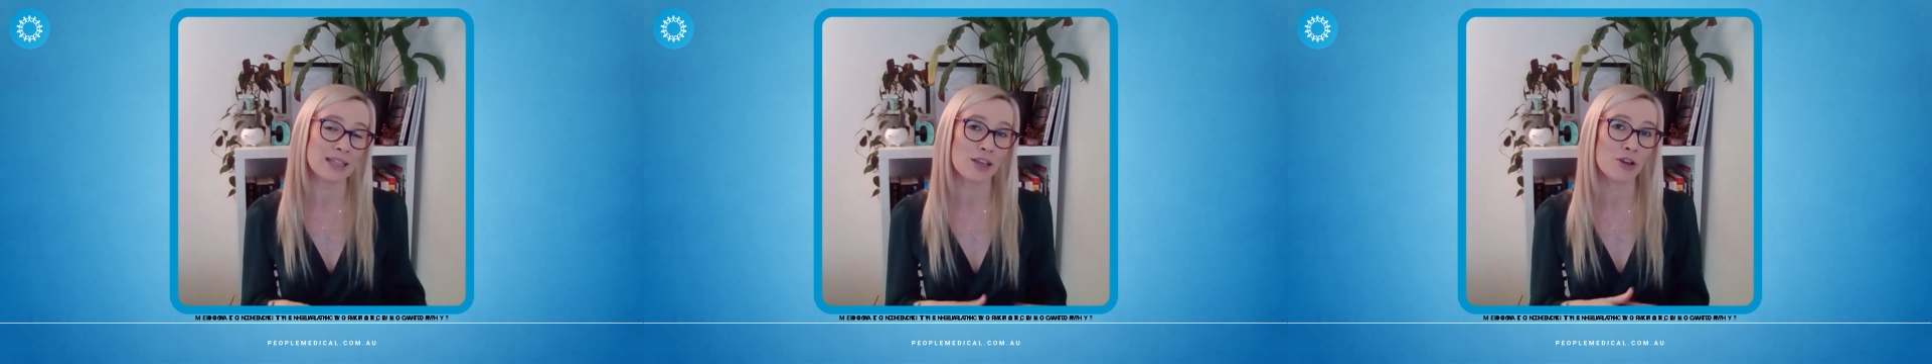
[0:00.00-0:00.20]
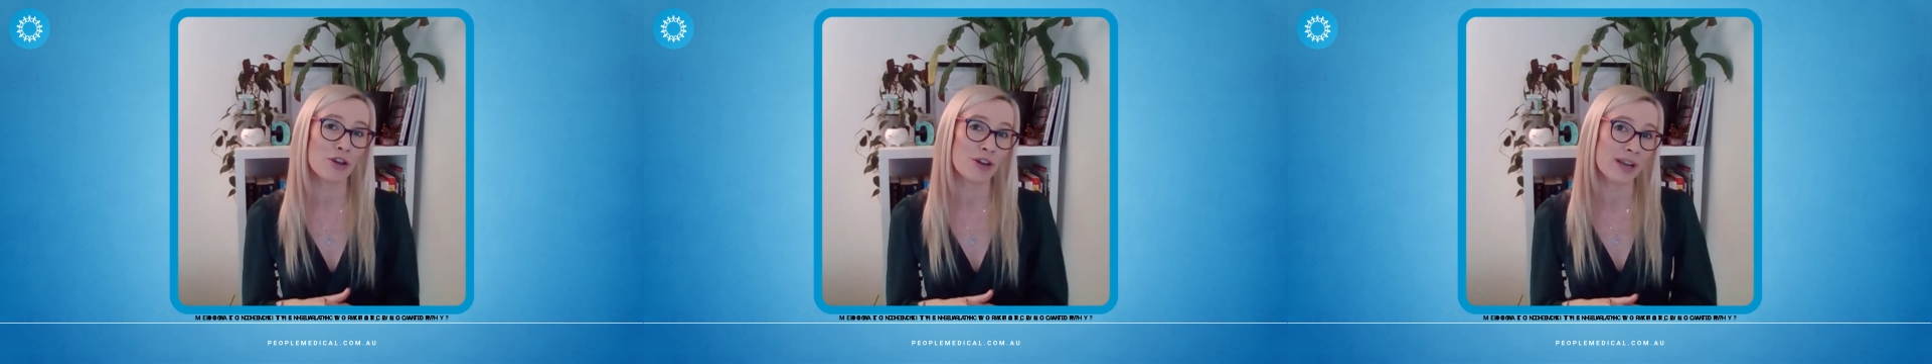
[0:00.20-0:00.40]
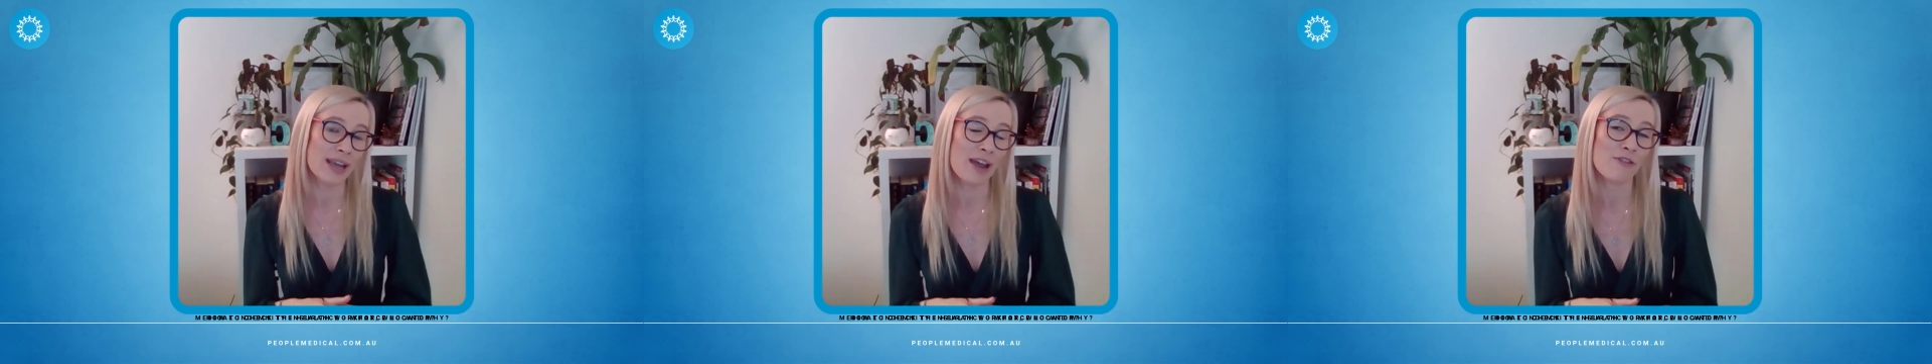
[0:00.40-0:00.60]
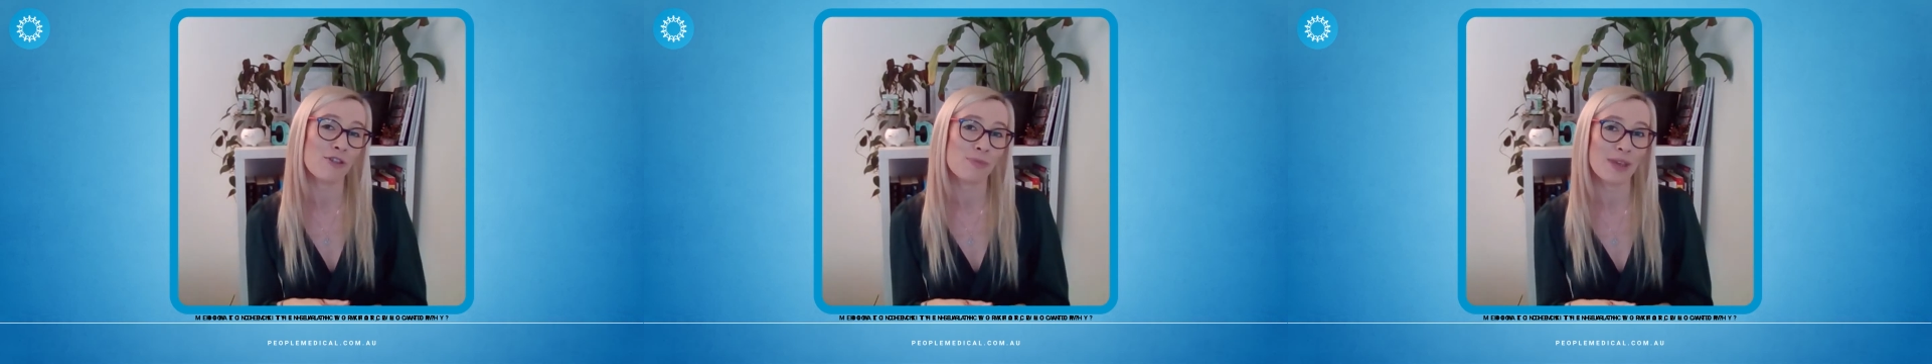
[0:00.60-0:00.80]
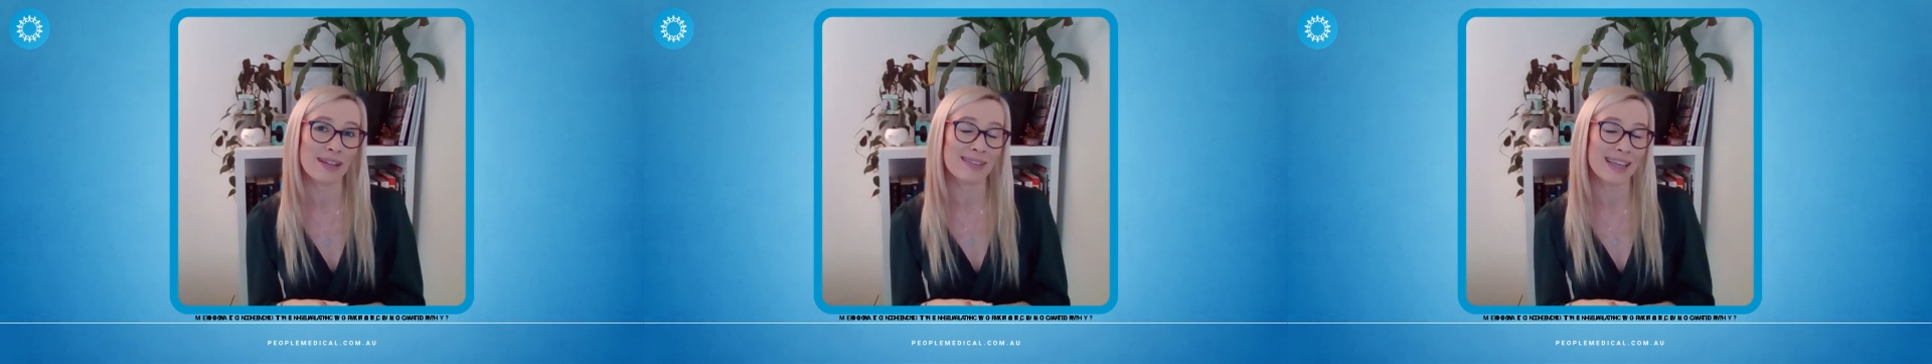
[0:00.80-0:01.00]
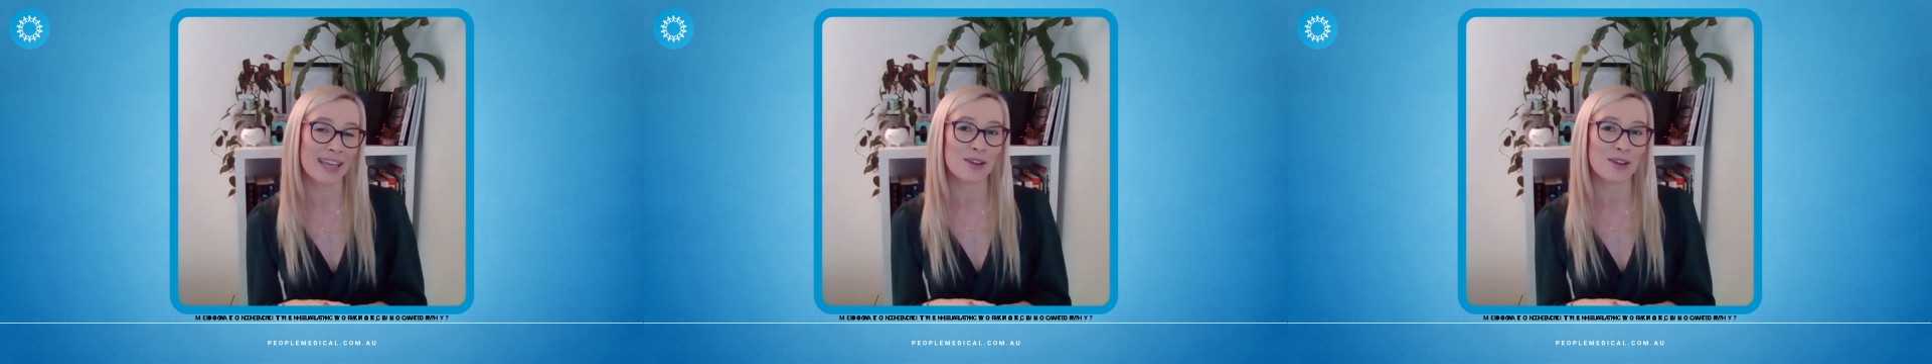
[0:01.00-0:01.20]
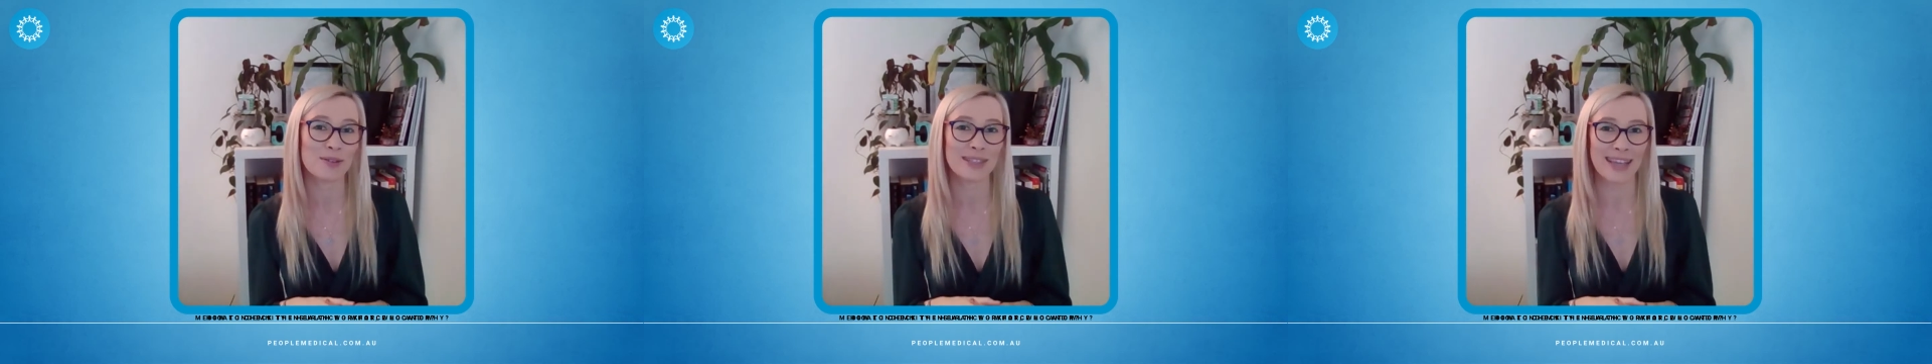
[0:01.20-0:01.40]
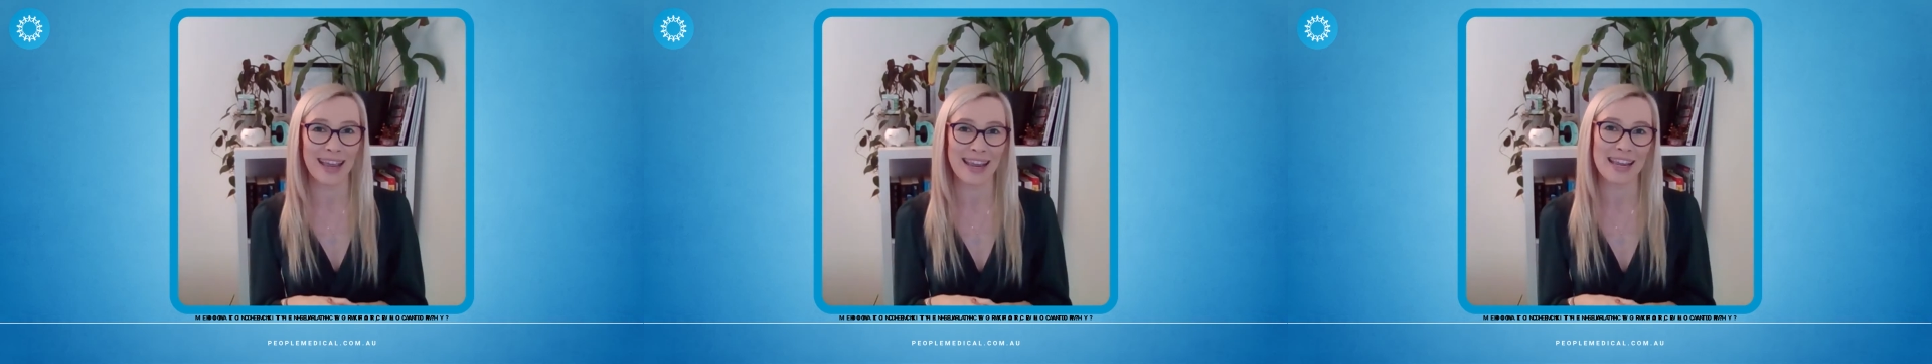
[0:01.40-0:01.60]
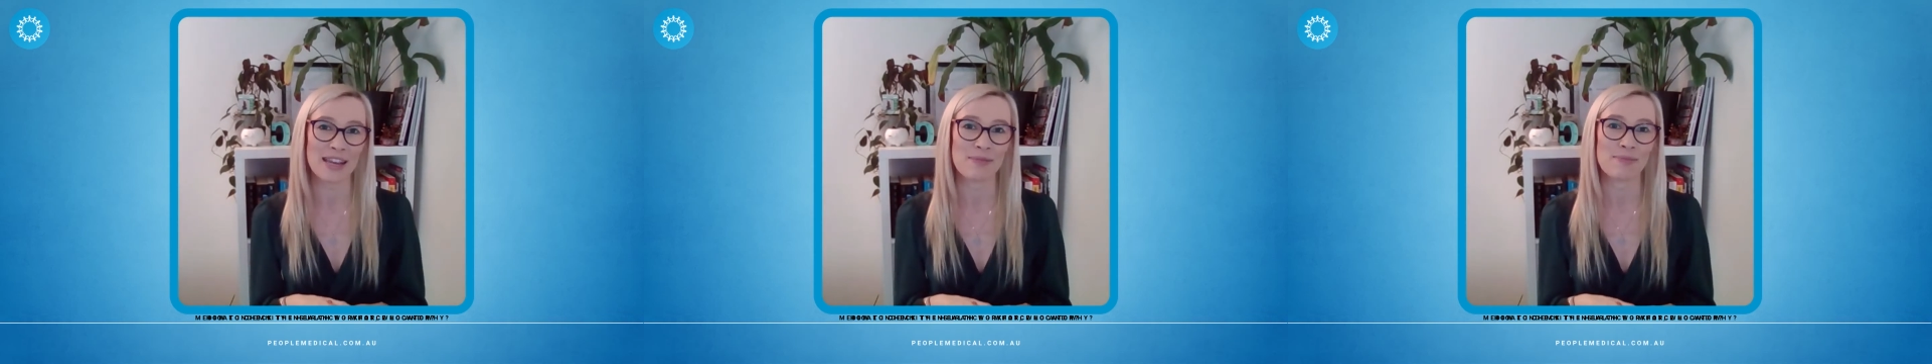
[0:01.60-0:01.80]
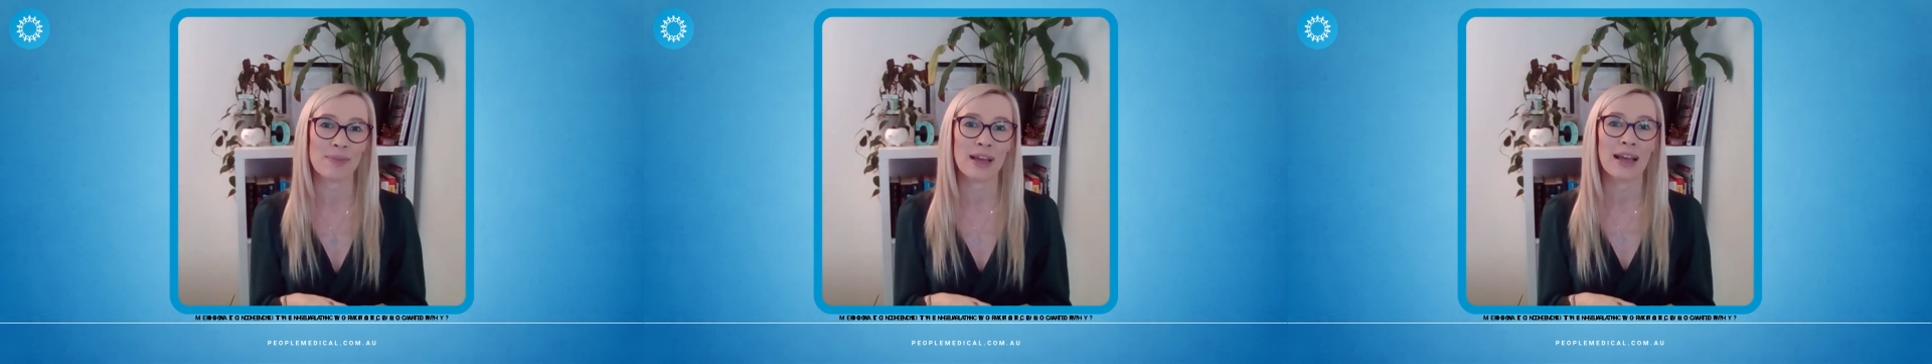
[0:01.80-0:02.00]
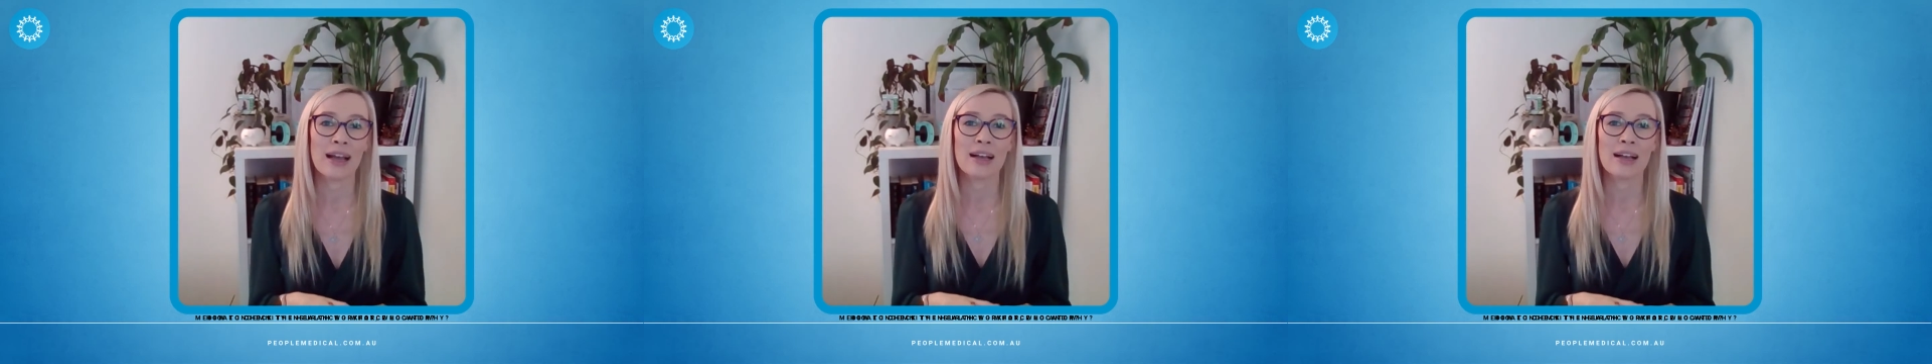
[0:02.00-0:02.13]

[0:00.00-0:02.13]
that you're going to get from their legal team.